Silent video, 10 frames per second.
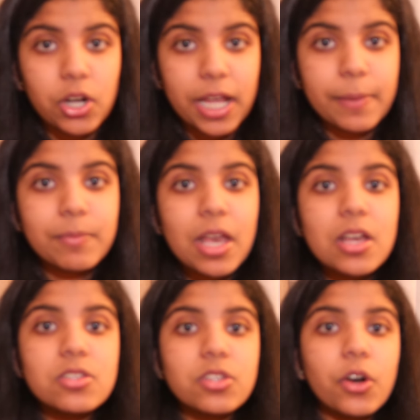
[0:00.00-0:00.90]
learning.
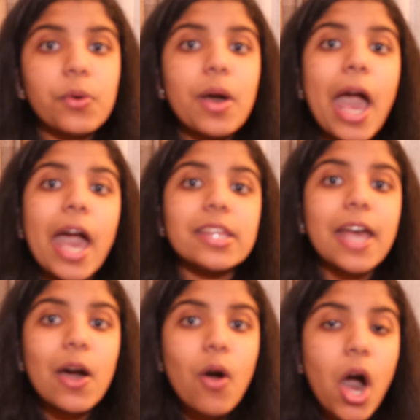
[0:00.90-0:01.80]
So
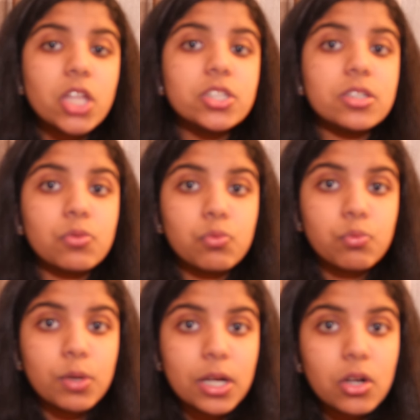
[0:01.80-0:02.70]
now on to the
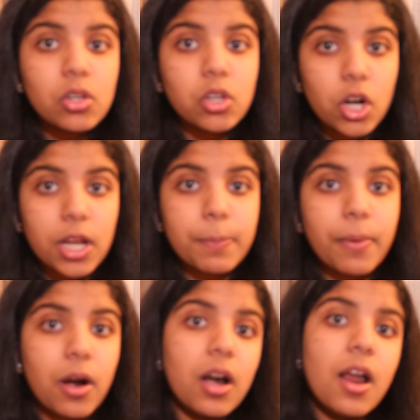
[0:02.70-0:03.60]
real learning
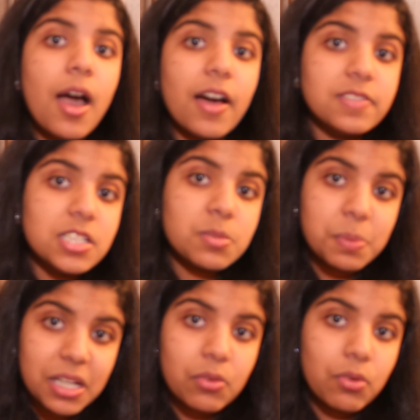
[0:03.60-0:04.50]
part of the
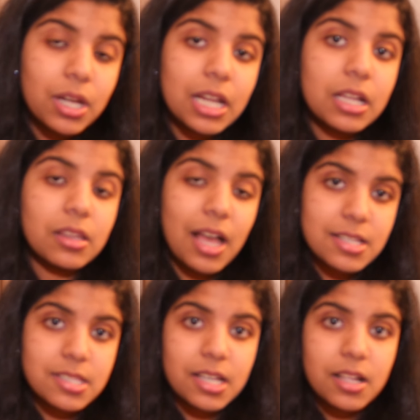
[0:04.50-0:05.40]
speed reading
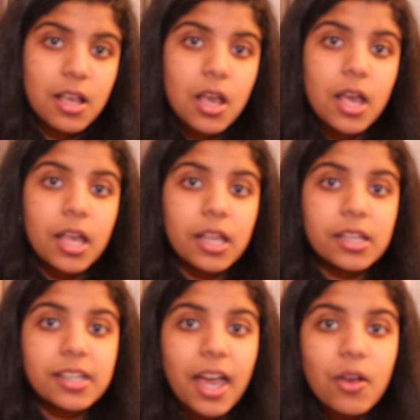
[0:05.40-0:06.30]
lesson.
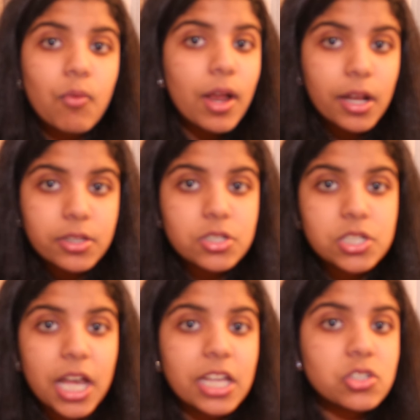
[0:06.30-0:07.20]
Get ready to
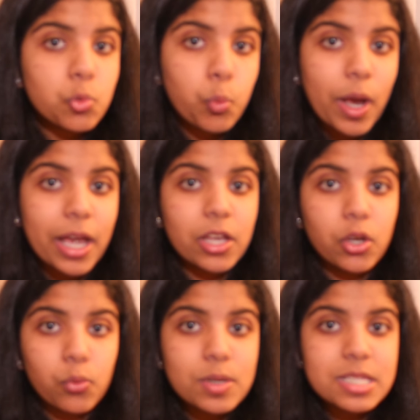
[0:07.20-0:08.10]
change the way
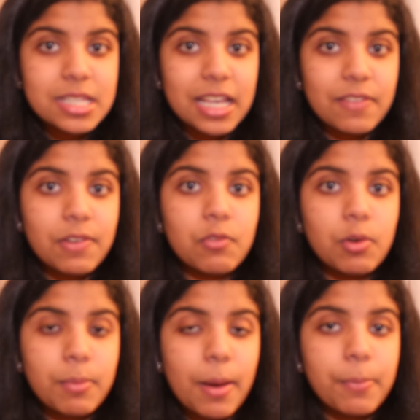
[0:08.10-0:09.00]
you receive and
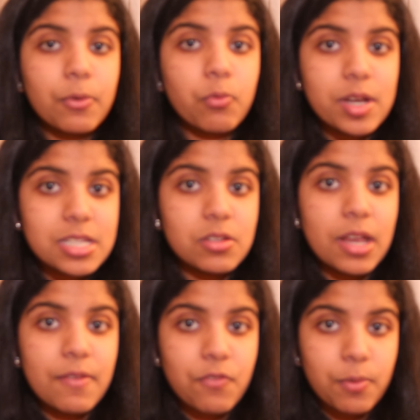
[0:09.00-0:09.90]
remember written
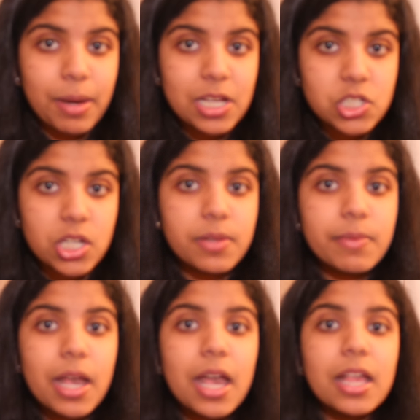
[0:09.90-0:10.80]
information.
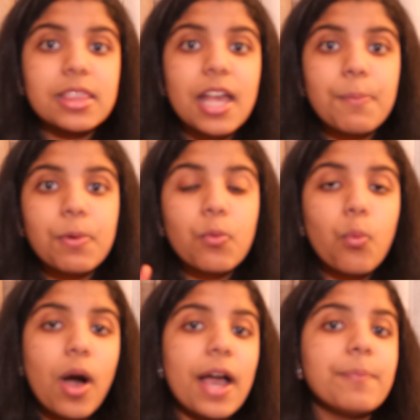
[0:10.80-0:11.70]
Number
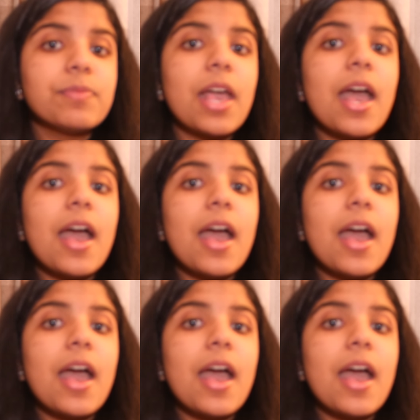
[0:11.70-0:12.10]
1,